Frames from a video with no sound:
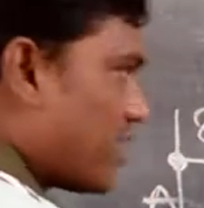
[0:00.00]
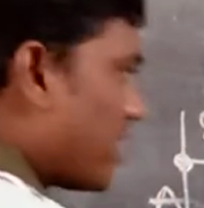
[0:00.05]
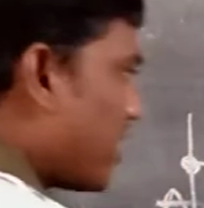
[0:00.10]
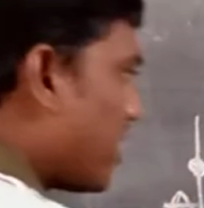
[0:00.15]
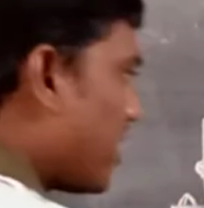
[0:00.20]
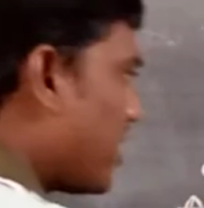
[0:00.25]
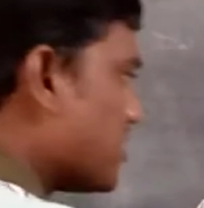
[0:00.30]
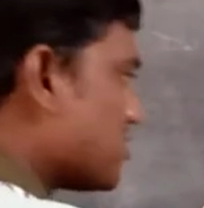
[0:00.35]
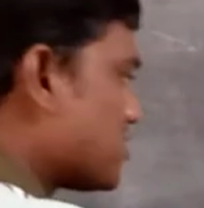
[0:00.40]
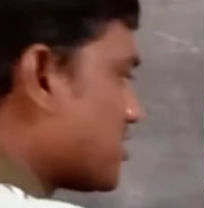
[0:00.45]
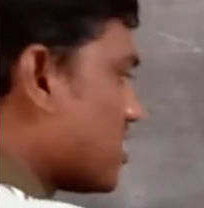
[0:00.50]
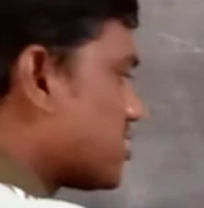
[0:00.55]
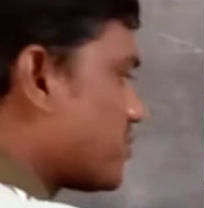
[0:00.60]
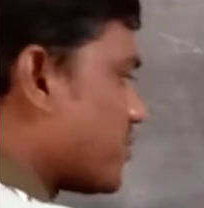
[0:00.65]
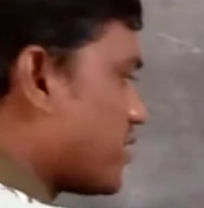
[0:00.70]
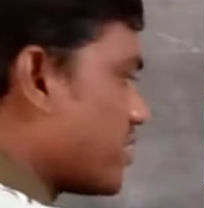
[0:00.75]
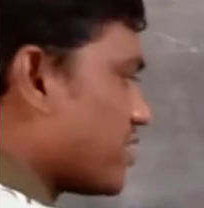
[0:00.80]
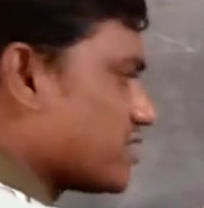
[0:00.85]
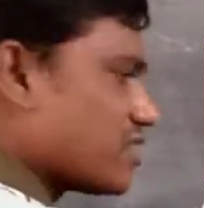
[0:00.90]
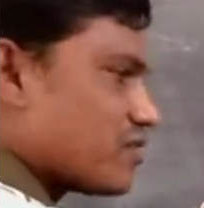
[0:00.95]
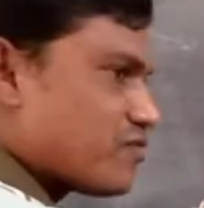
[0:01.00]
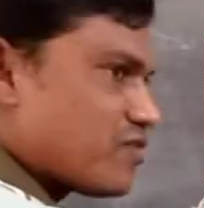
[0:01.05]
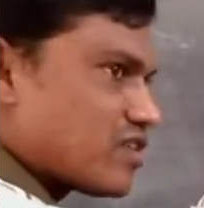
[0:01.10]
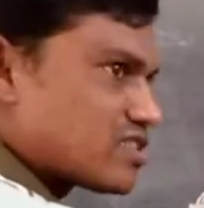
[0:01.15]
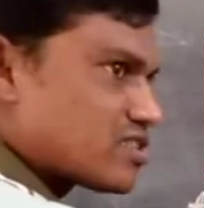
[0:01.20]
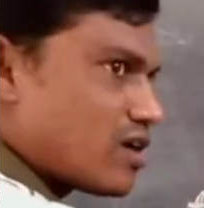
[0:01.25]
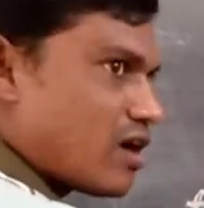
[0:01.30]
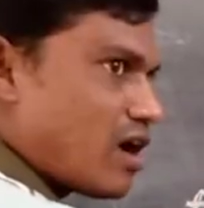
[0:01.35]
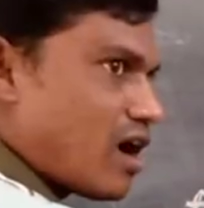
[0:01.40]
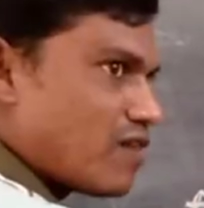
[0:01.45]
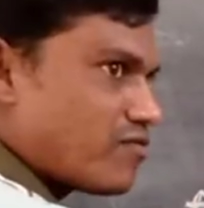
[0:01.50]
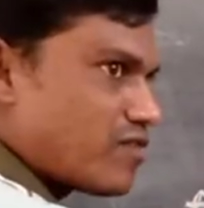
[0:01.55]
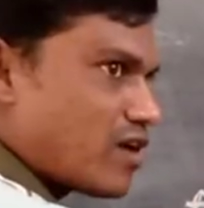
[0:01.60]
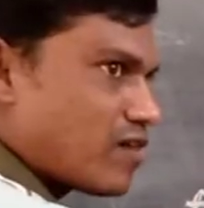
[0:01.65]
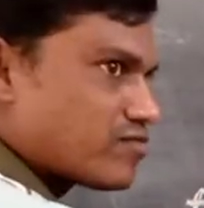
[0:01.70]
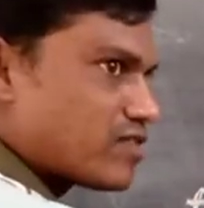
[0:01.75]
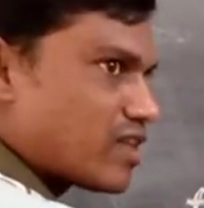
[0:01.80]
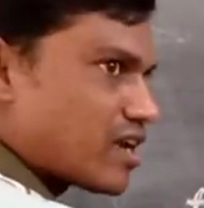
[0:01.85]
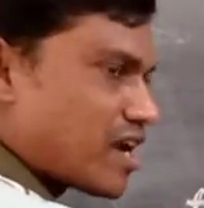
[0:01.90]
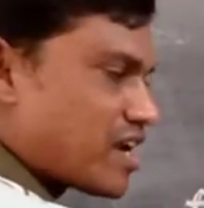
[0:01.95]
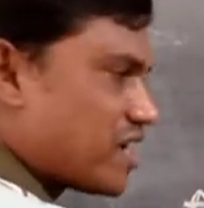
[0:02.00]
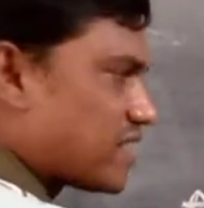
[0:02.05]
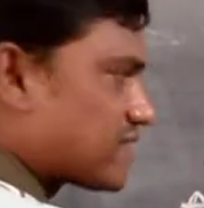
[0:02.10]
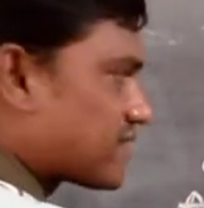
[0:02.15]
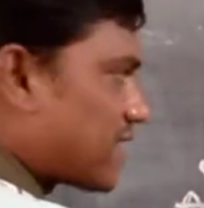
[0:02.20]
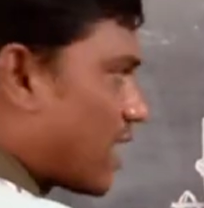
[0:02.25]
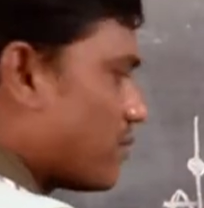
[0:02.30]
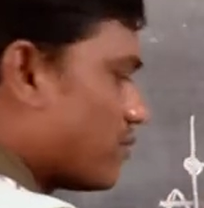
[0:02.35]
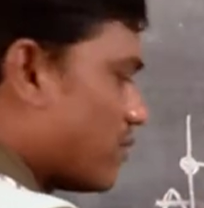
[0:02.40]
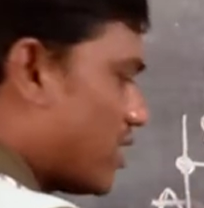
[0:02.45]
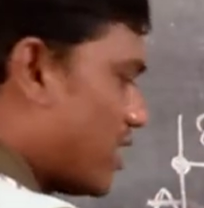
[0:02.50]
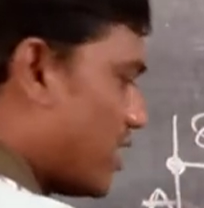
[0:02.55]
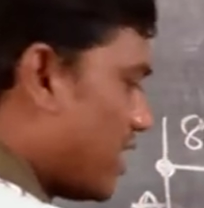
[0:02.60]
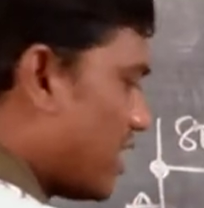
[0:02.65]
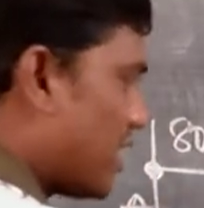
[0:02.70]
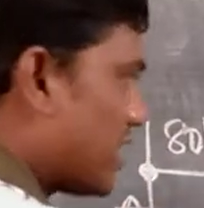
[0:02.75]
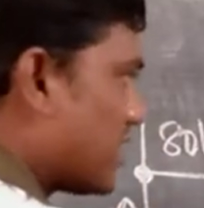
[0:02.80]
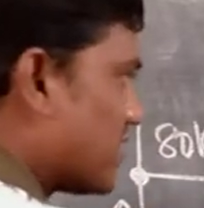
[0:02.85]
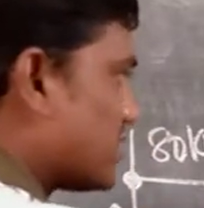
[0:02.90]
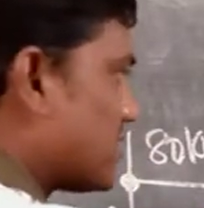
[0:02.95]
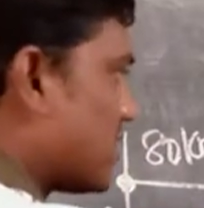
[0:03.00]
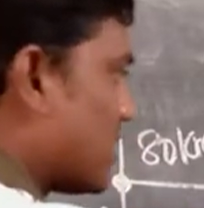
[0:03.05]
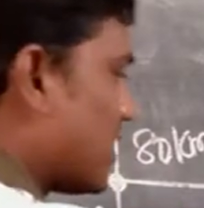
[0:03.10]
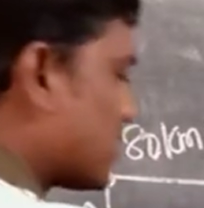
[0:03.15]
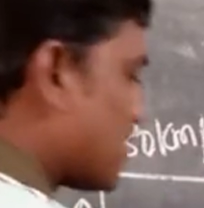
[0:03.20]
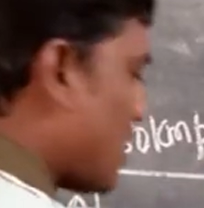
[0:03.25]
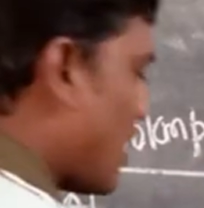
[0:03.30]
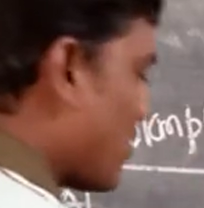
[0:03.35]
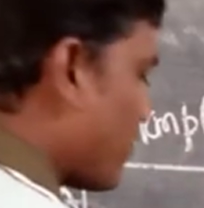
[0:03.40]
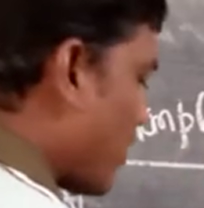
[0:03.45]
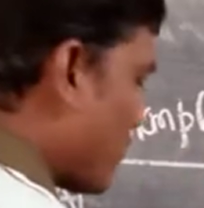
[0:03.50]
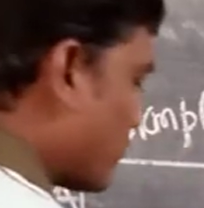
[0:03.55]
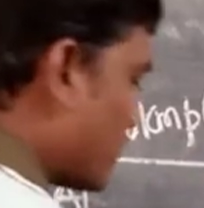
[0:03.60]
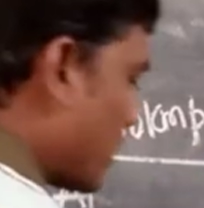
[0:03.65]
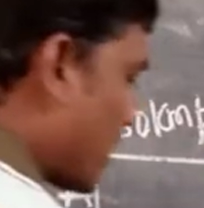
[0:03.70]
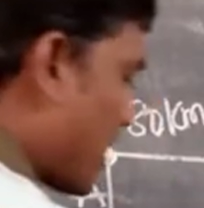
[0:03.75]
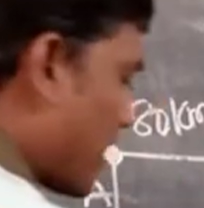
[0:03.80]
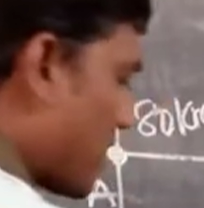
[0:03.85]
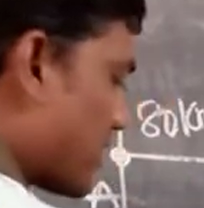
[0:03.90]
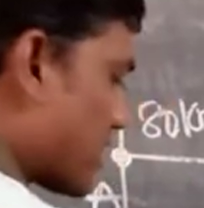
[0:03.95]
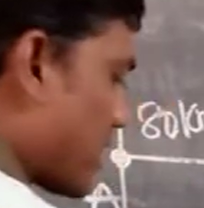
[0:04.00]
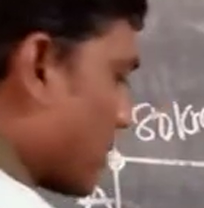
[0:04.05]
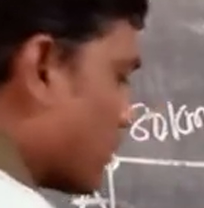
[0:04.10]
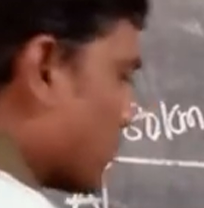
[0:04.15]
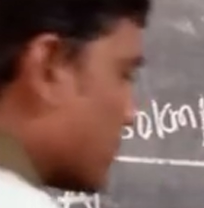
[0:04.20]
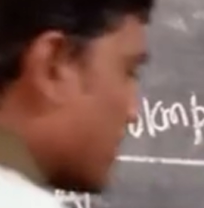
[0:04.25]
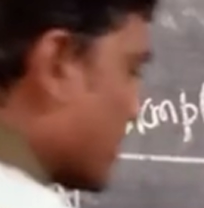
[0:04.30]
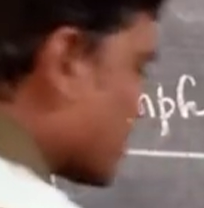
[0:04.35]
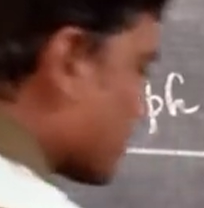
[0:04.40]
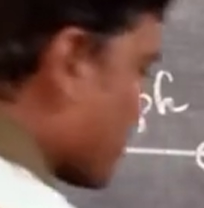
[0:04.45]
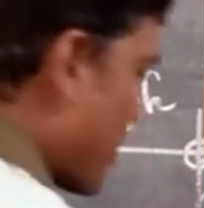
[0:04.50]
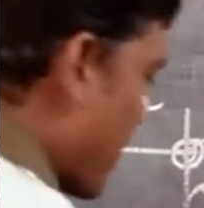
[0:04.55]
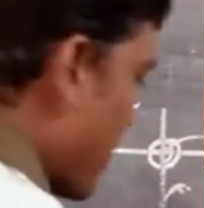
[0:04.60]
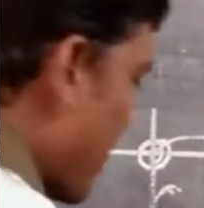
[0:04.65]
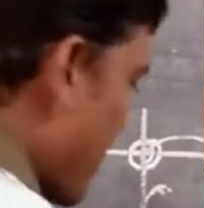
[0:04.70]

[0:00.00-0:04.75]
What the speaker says: Initial speed in the first half of the running time, it is the next half of the running time. That's why